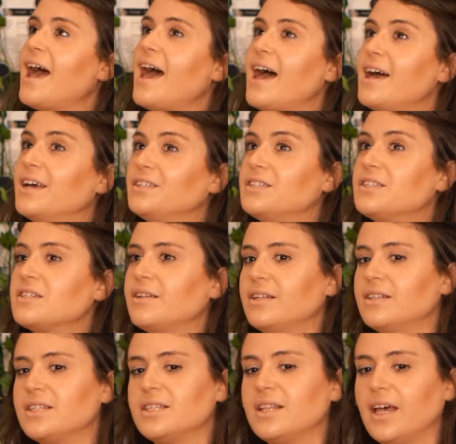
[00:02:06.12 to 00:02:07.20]
And
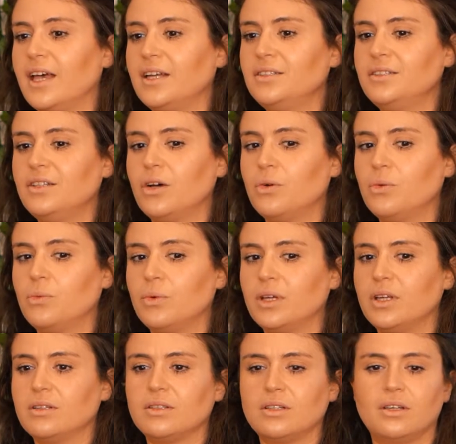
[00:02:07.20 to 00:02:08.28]
since then,
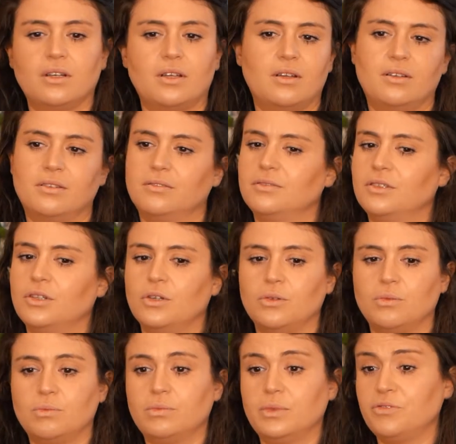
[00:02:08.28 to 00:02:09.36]
we've
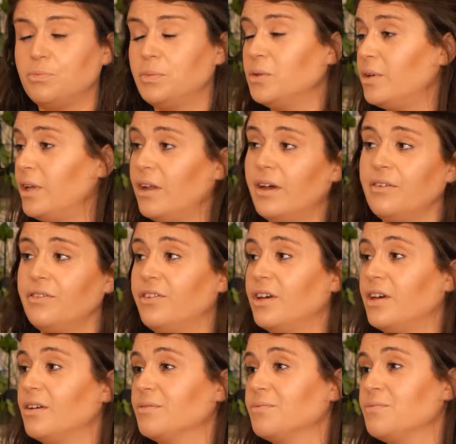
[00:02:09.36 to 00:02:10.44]
built a life here,